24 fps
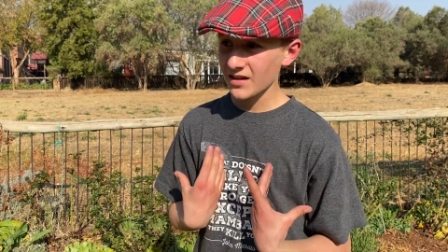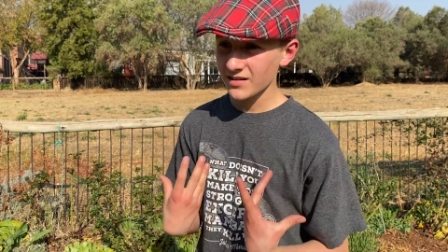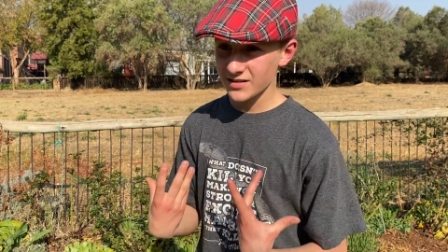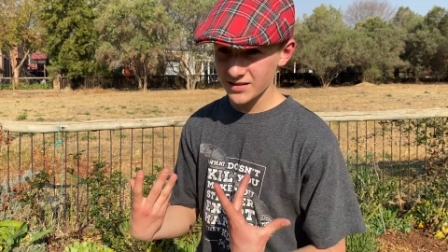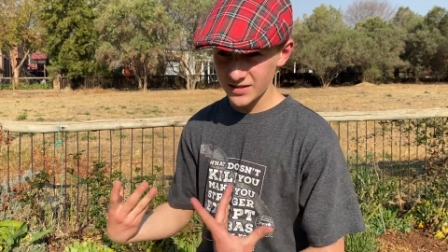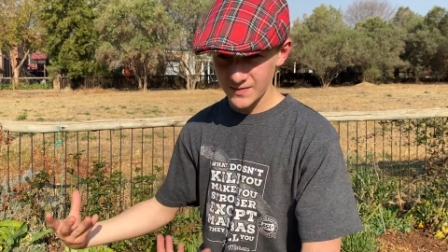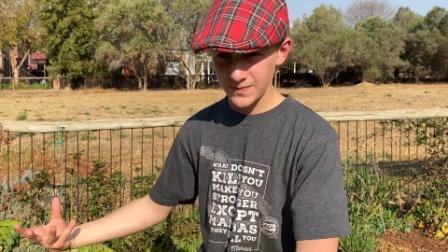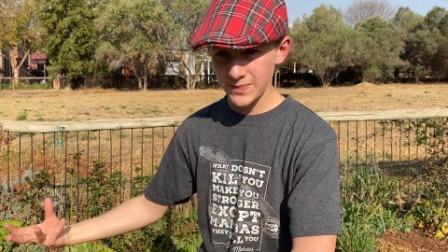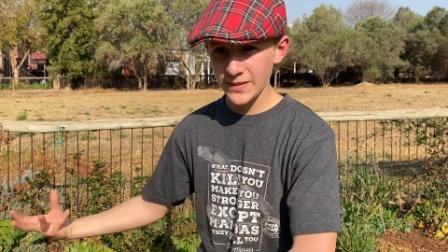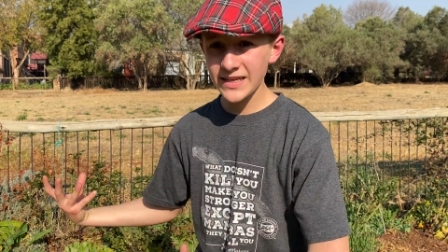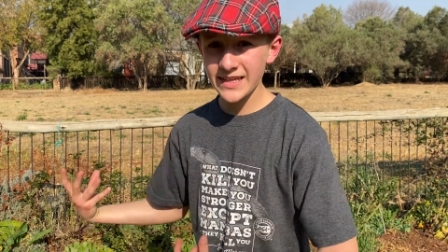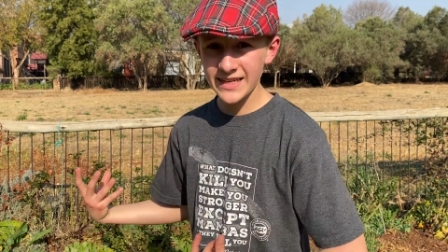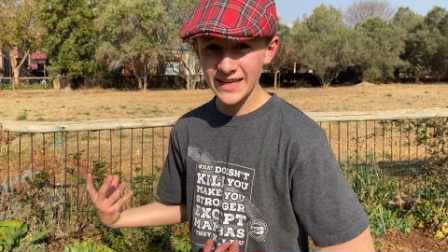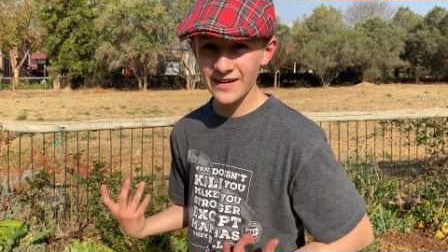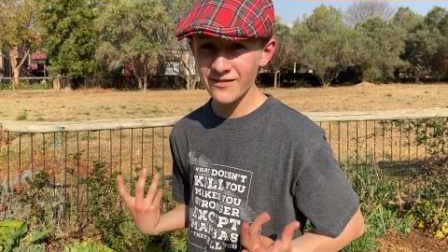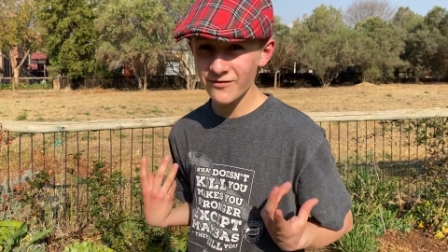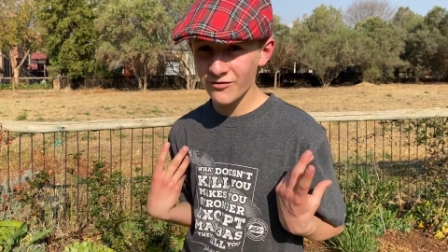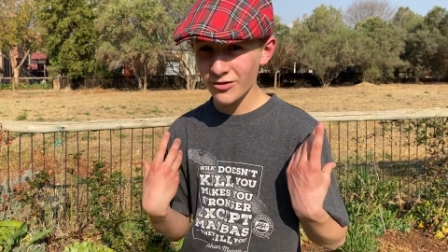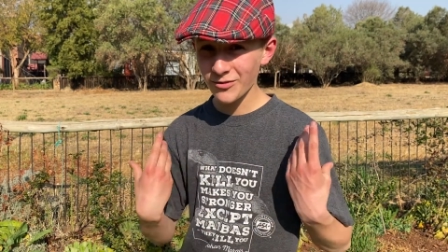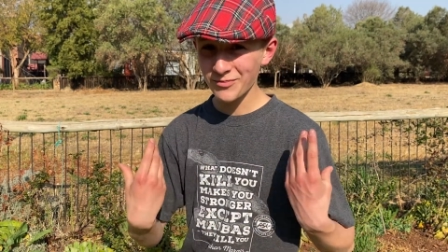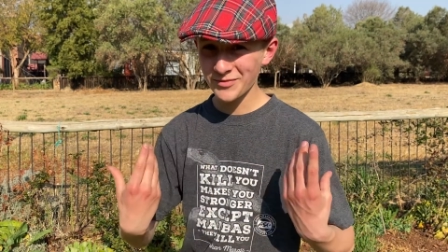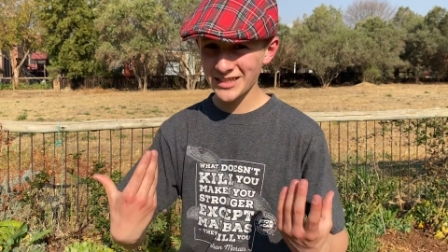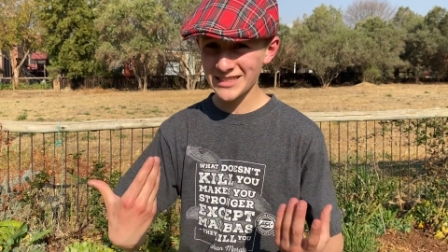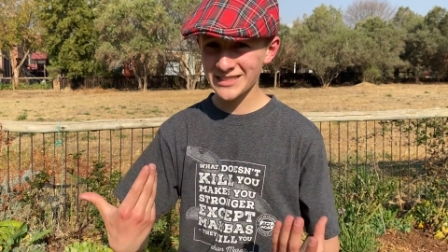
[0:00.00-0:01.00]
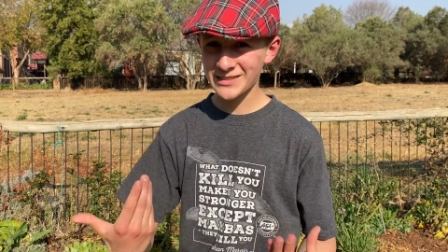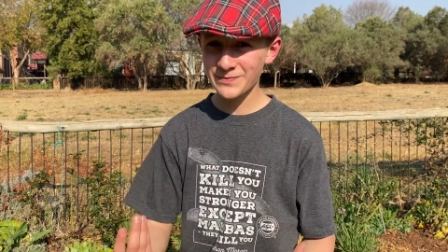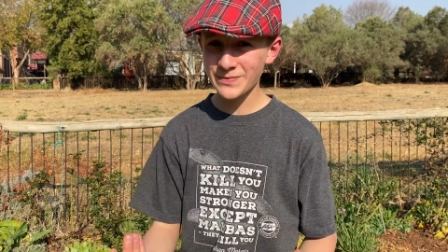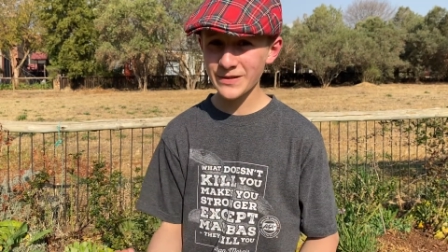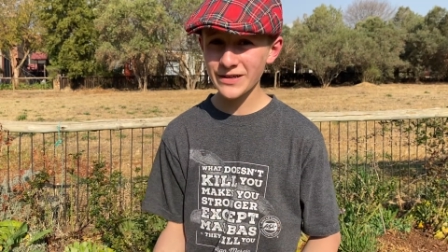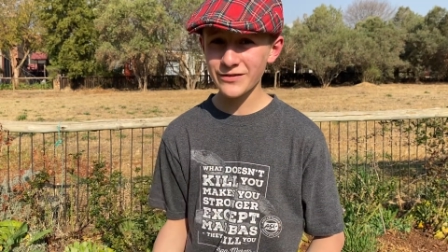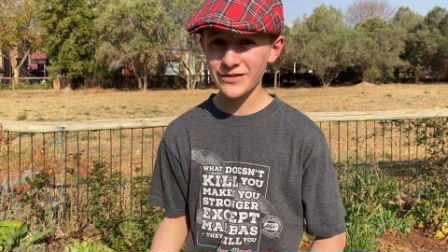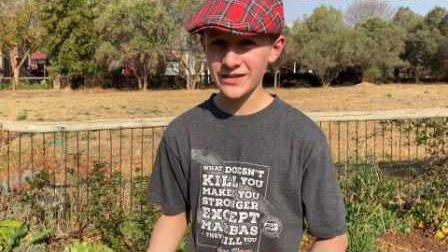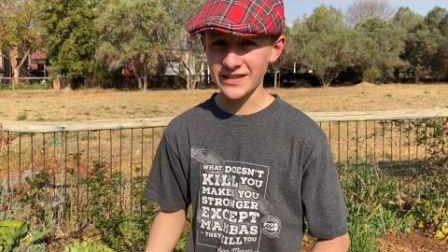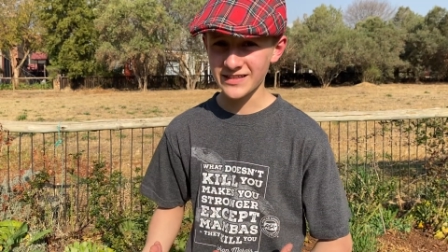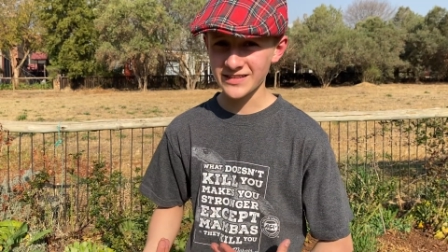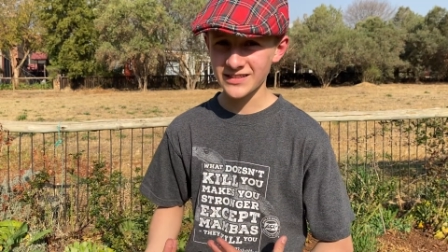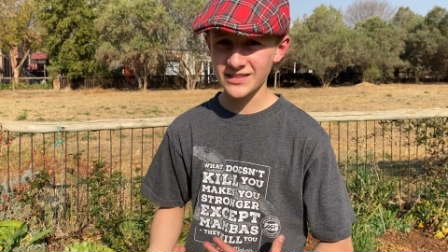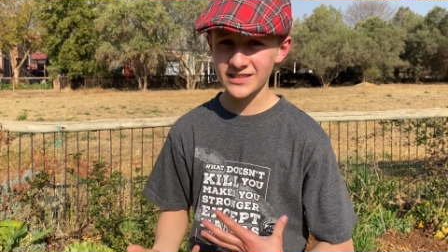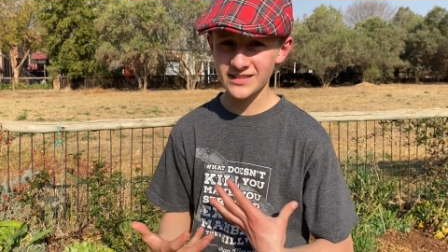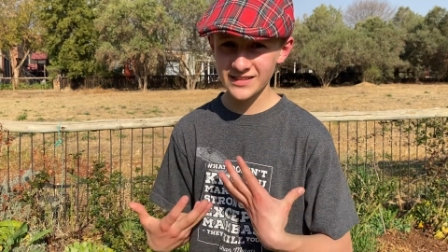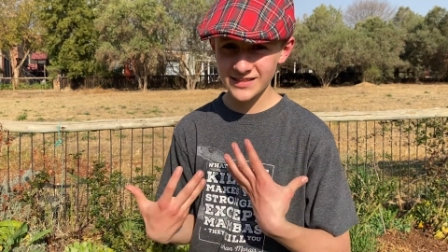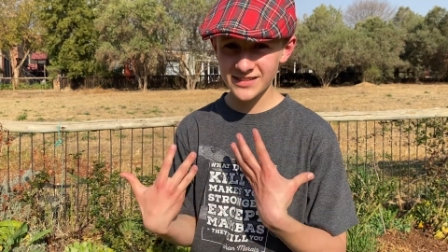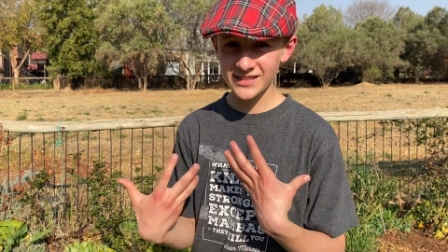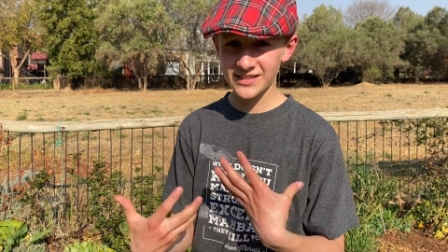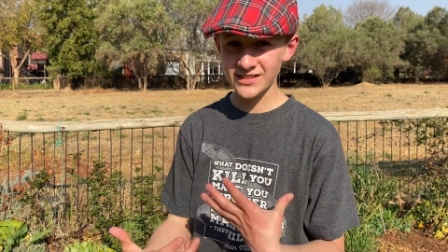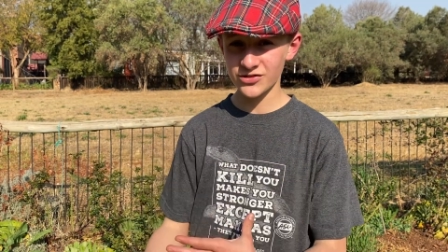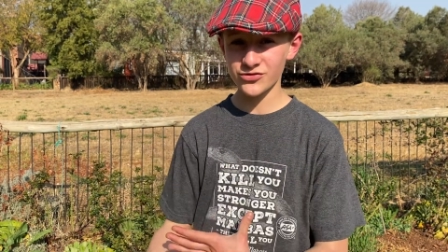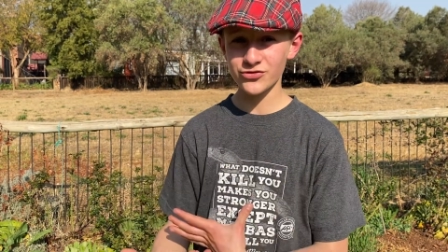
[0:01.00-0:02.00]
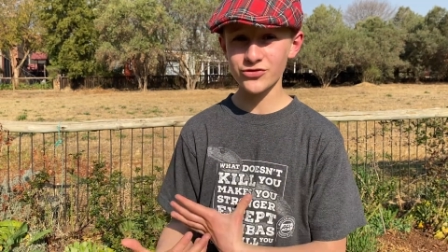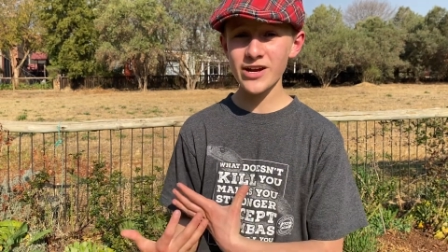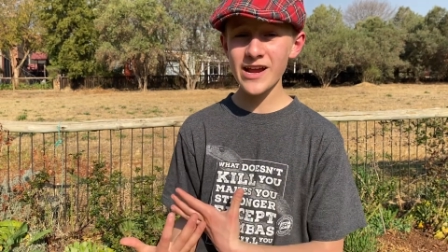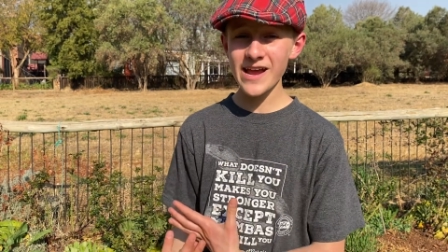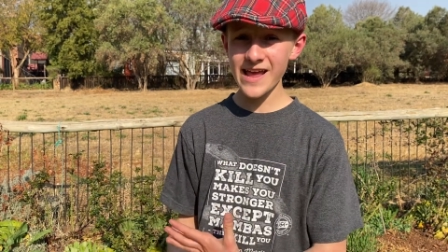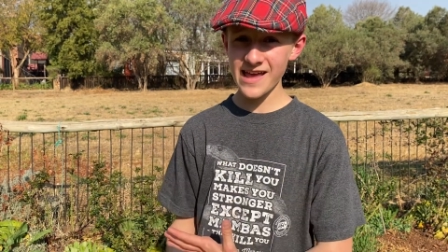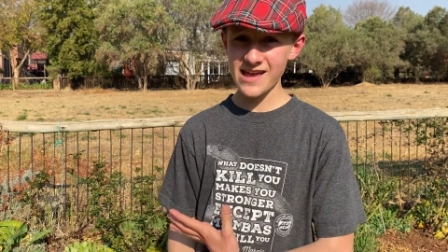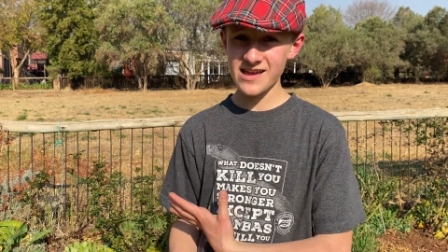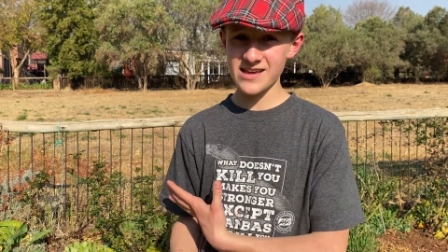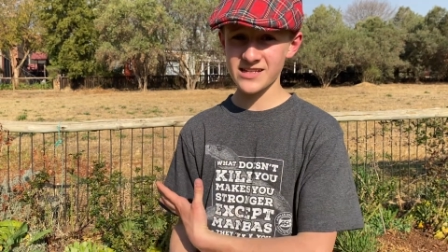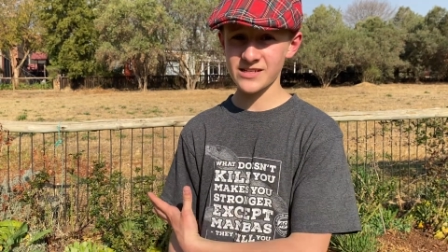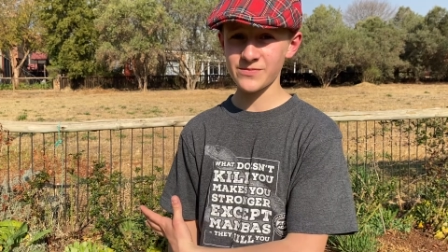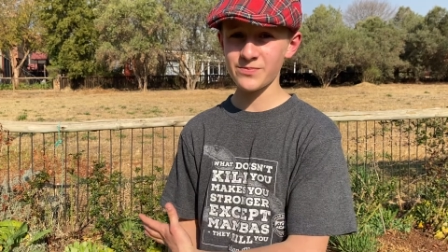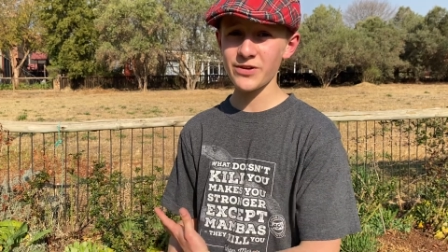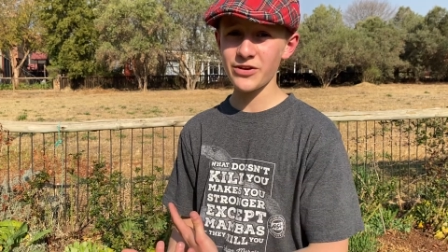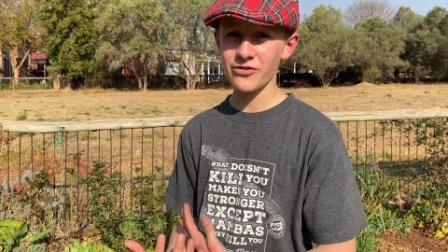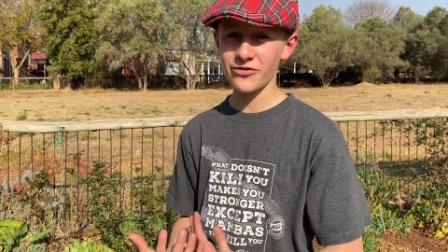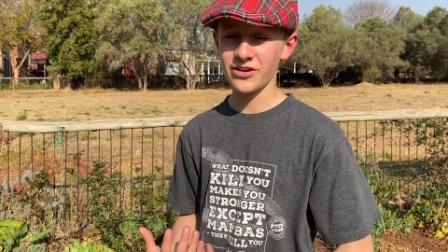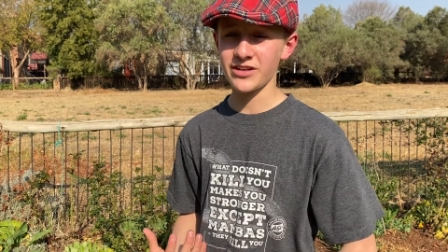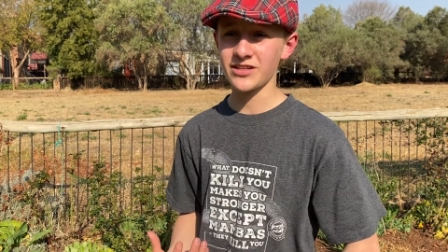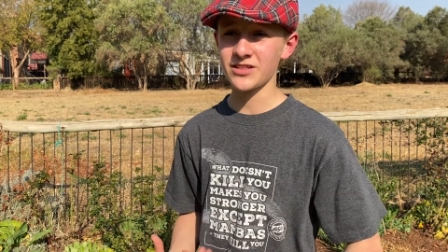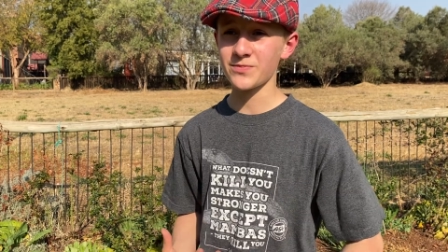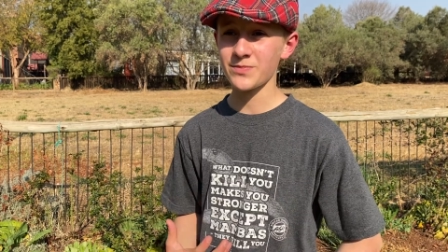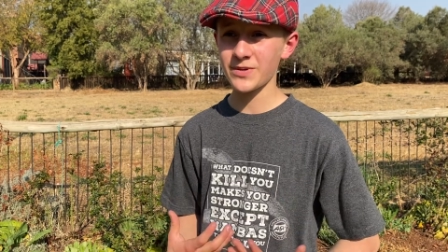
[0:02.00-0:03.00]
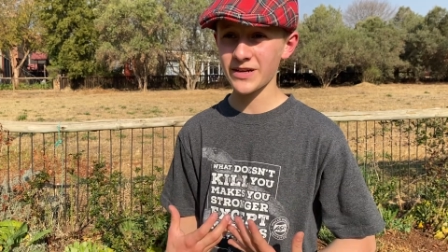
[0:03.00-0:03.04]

Speaking from experience, this is rare experience,